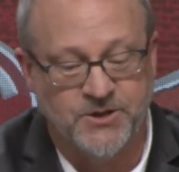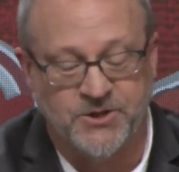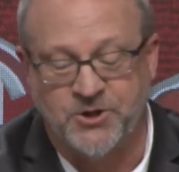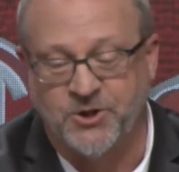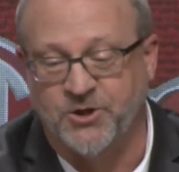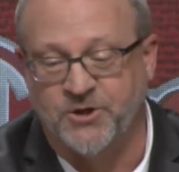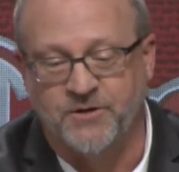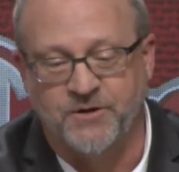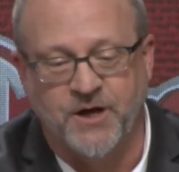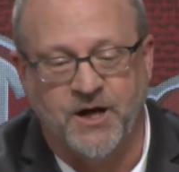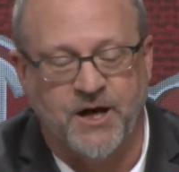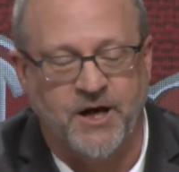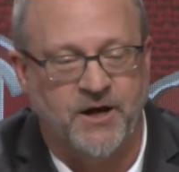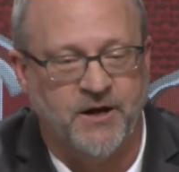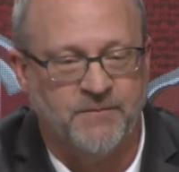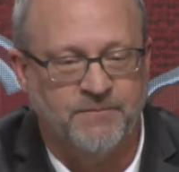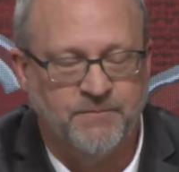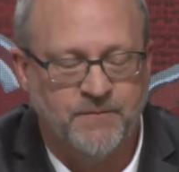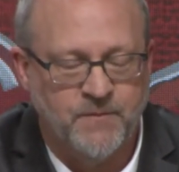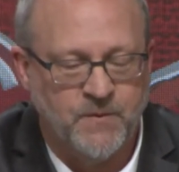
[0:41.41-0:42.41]
Sure.
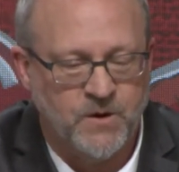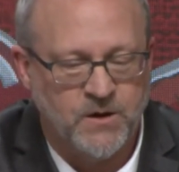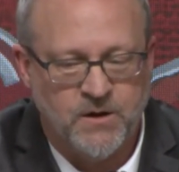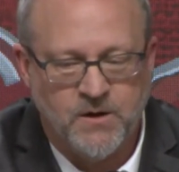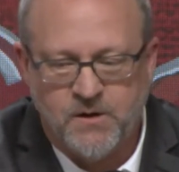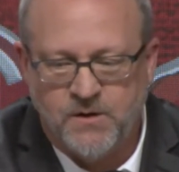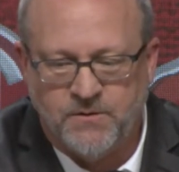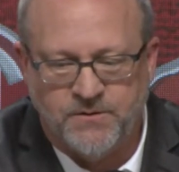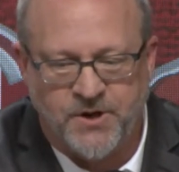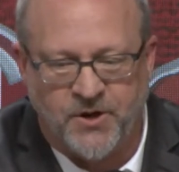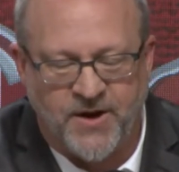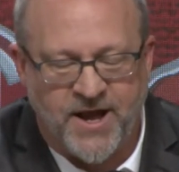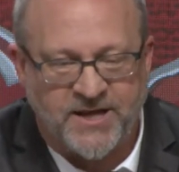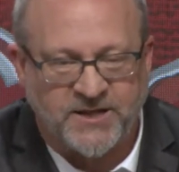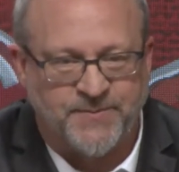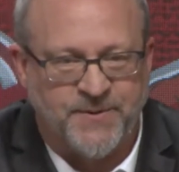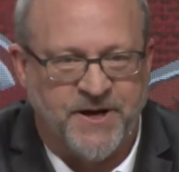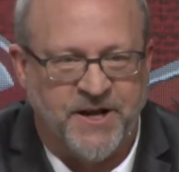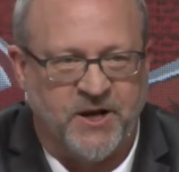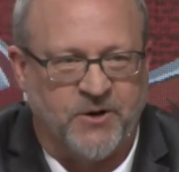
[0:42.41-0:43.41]
Don't ask
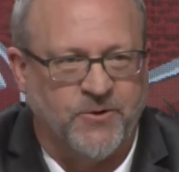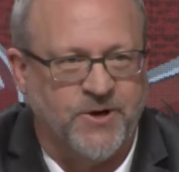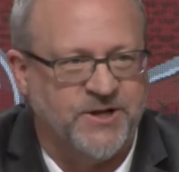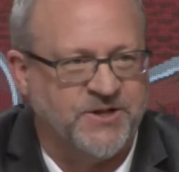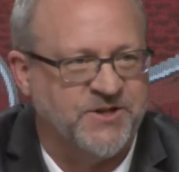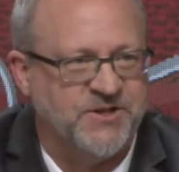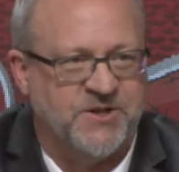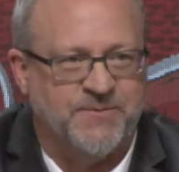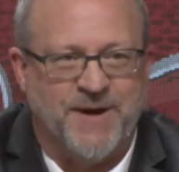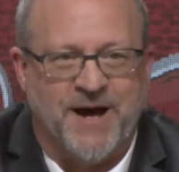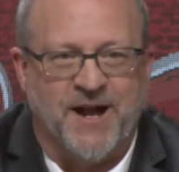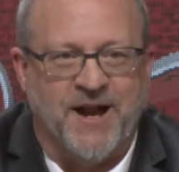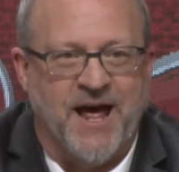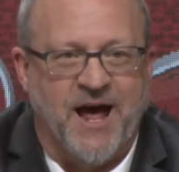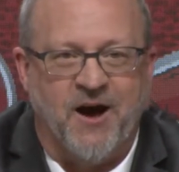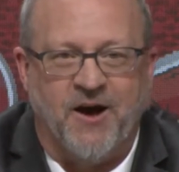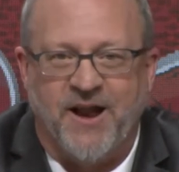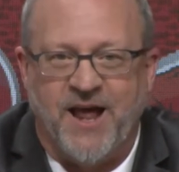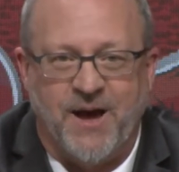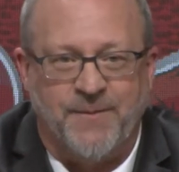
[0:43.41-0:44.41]
me any questions about
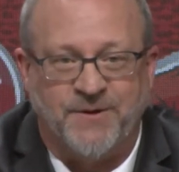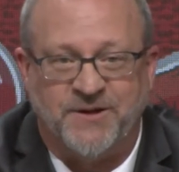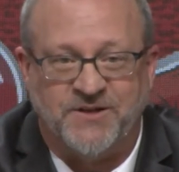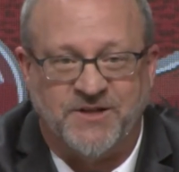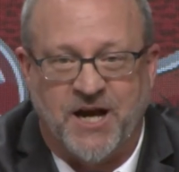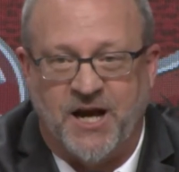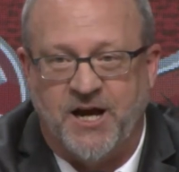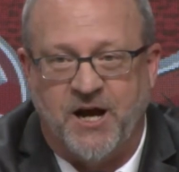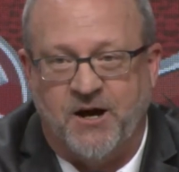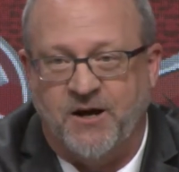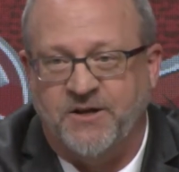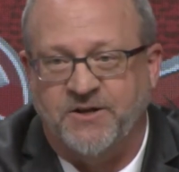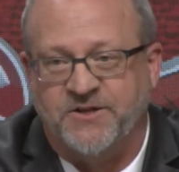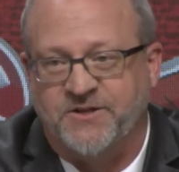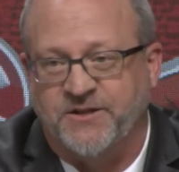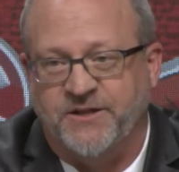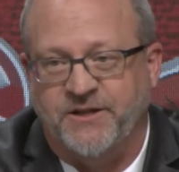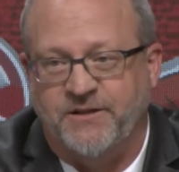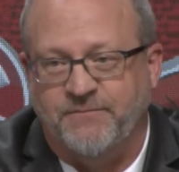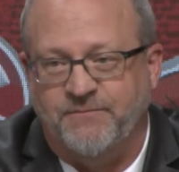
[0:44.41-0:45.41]
how it happened, because I
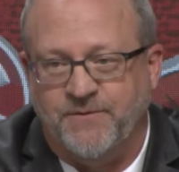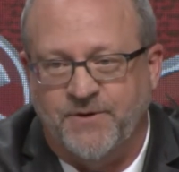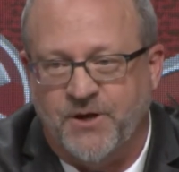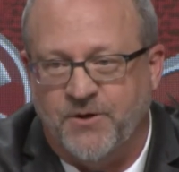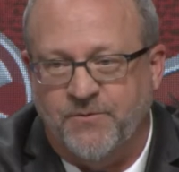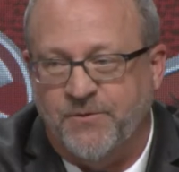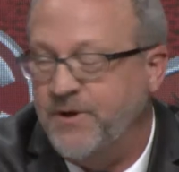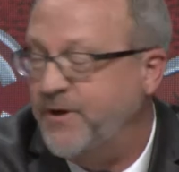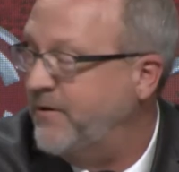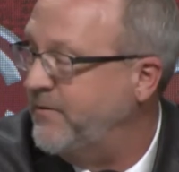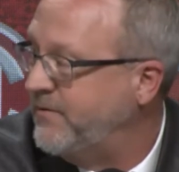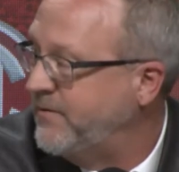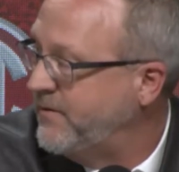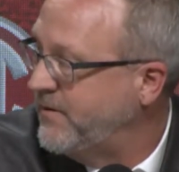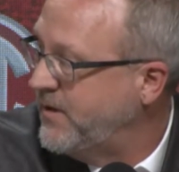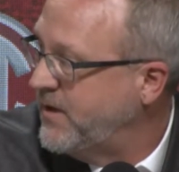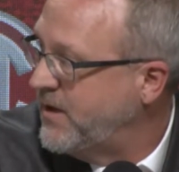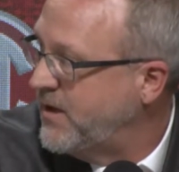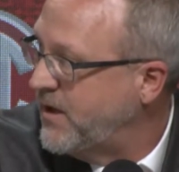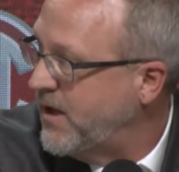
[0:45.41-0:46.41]
honestly don't know.
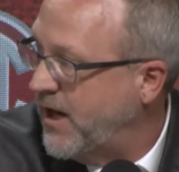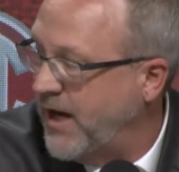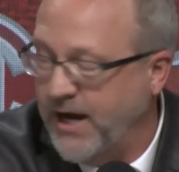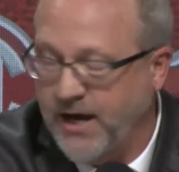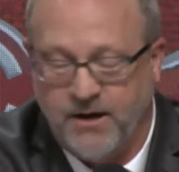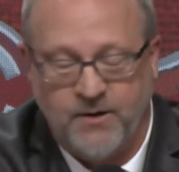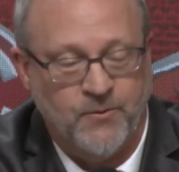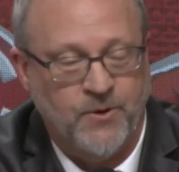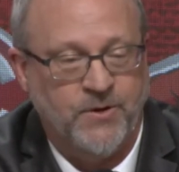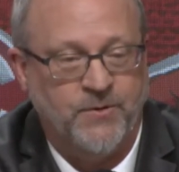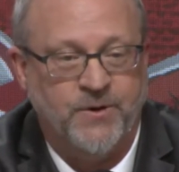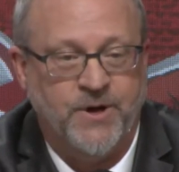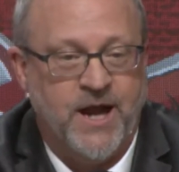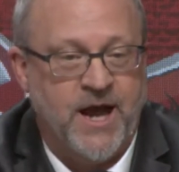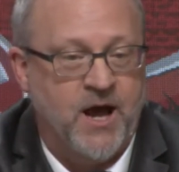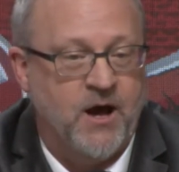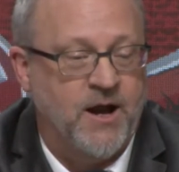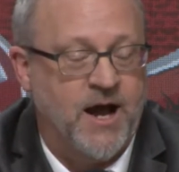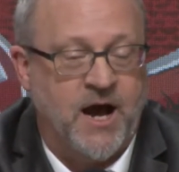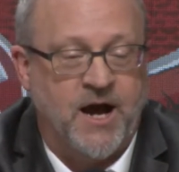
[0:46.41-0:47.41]

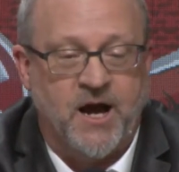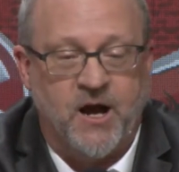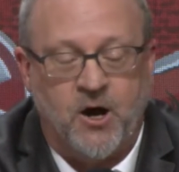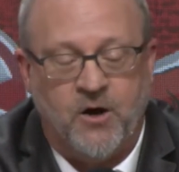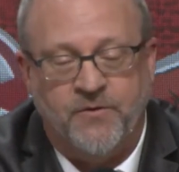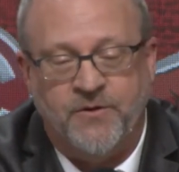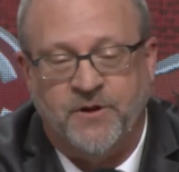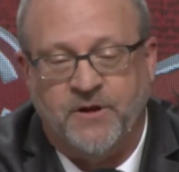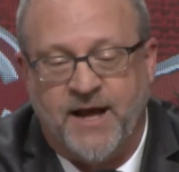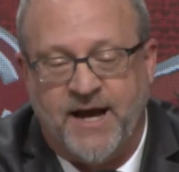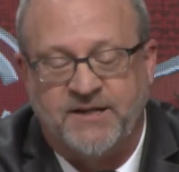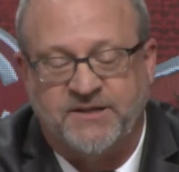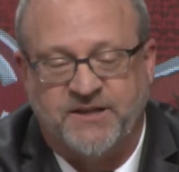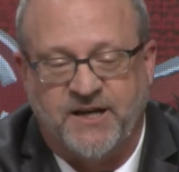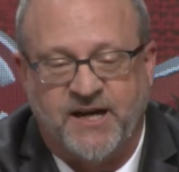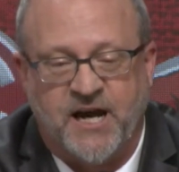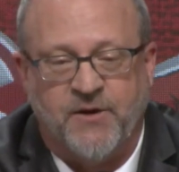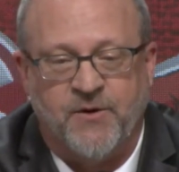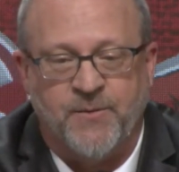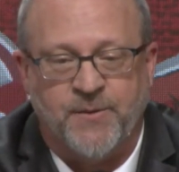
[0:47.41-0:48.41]
The last thing
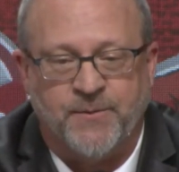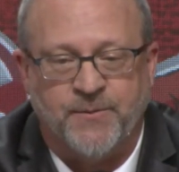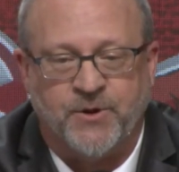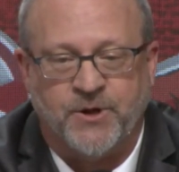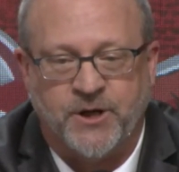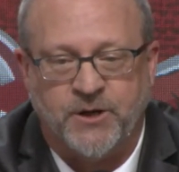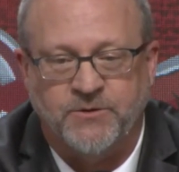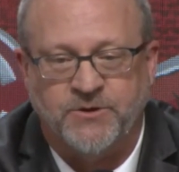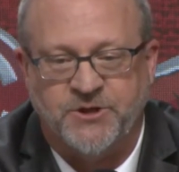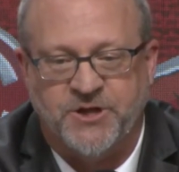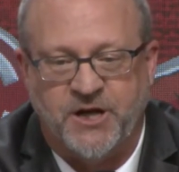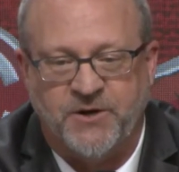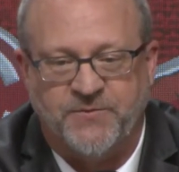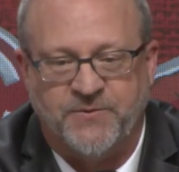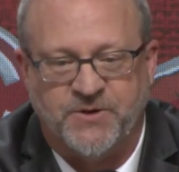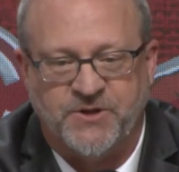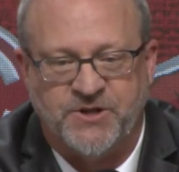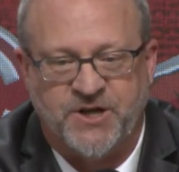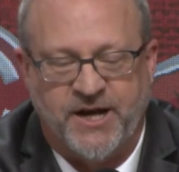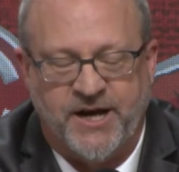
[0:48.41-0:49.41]
I remember Coach
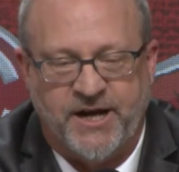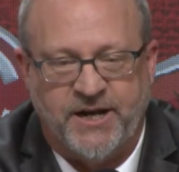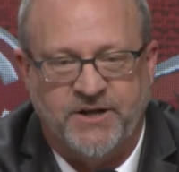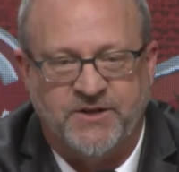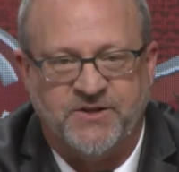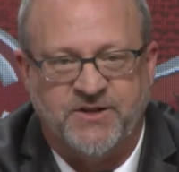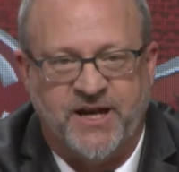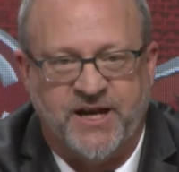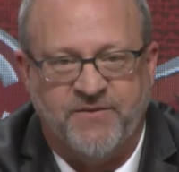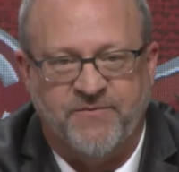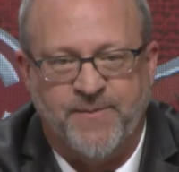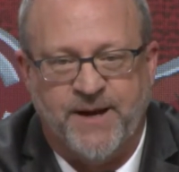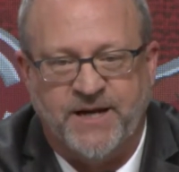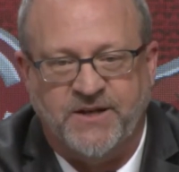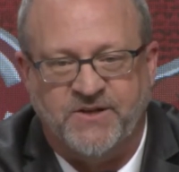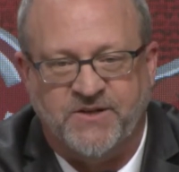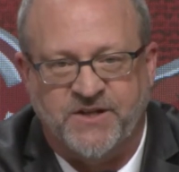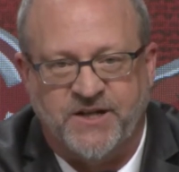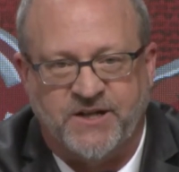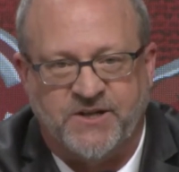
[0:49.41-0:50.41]
Schaefer saying is they've made
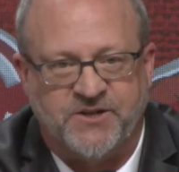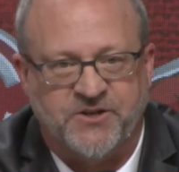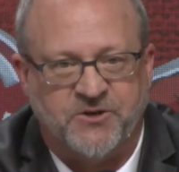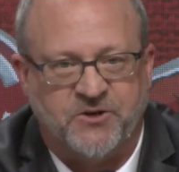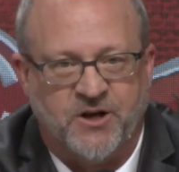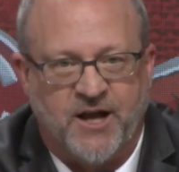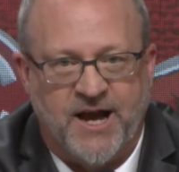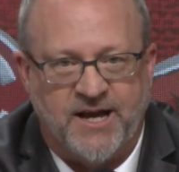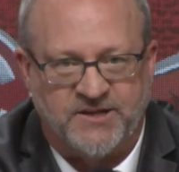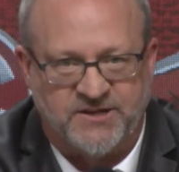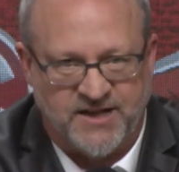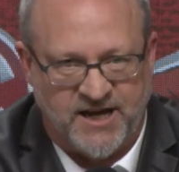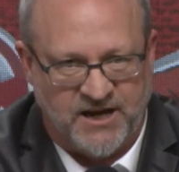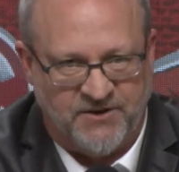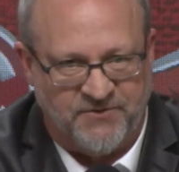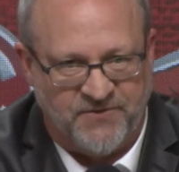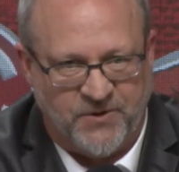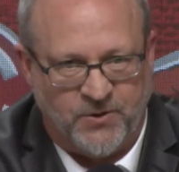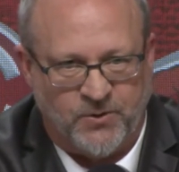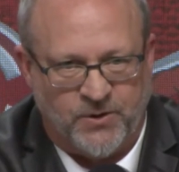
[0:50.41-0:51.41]
six of their last nine
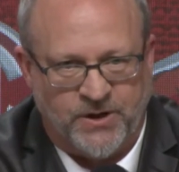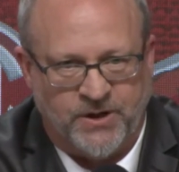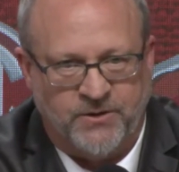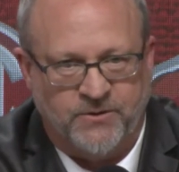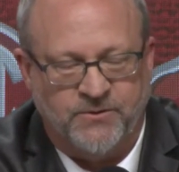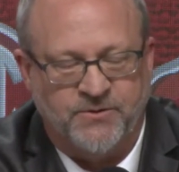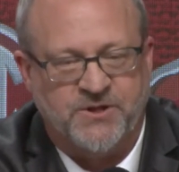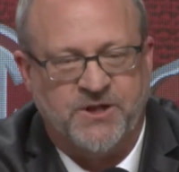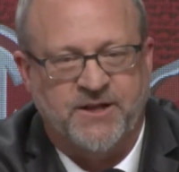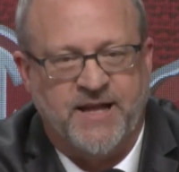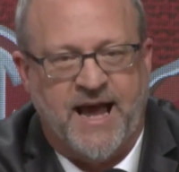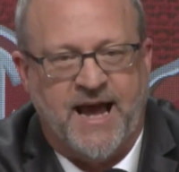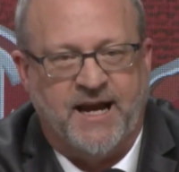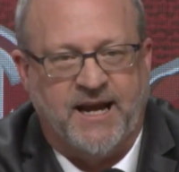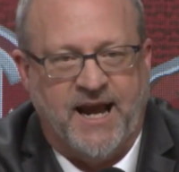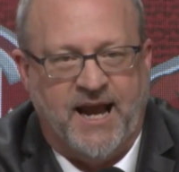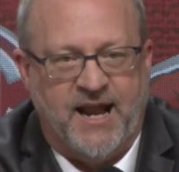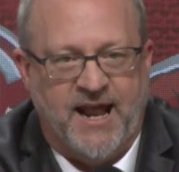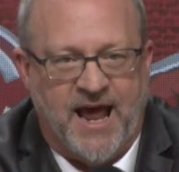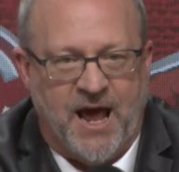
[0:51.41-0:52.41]
field goals, and that
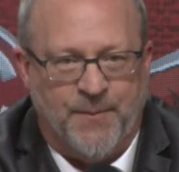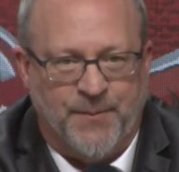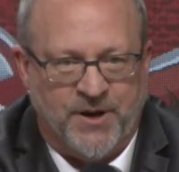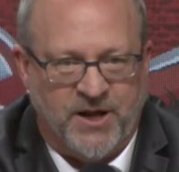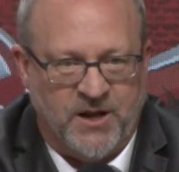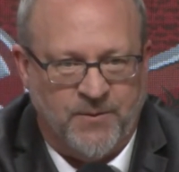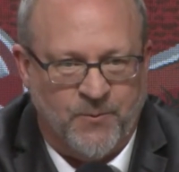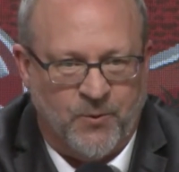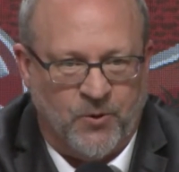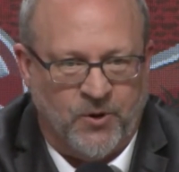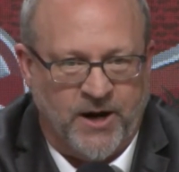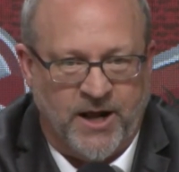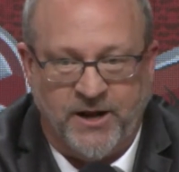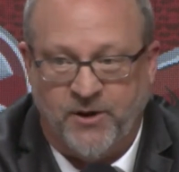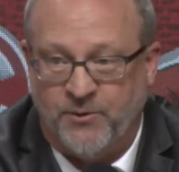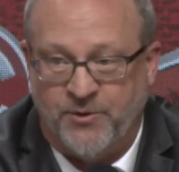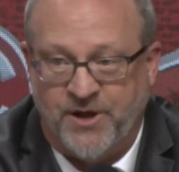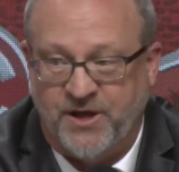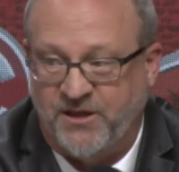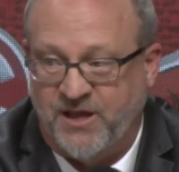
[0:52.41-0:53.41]
can't happen anymore. And I
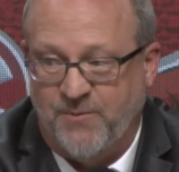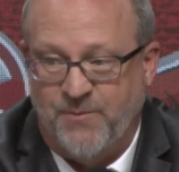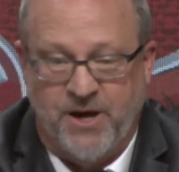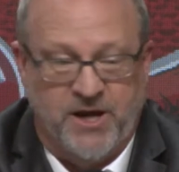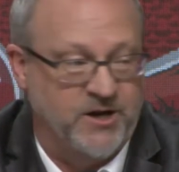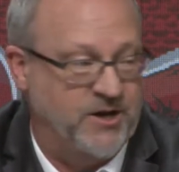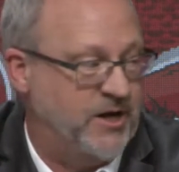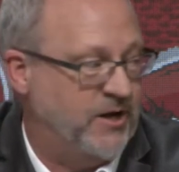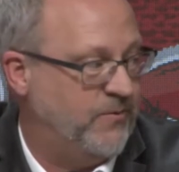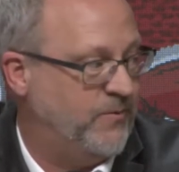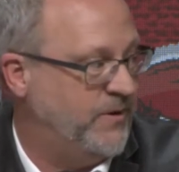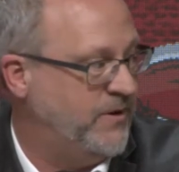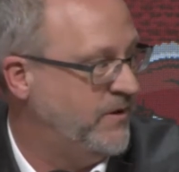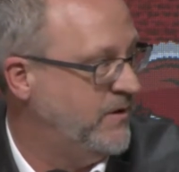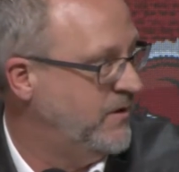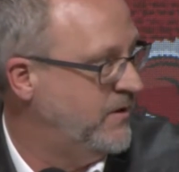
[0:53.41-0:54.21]
don't think they made another one.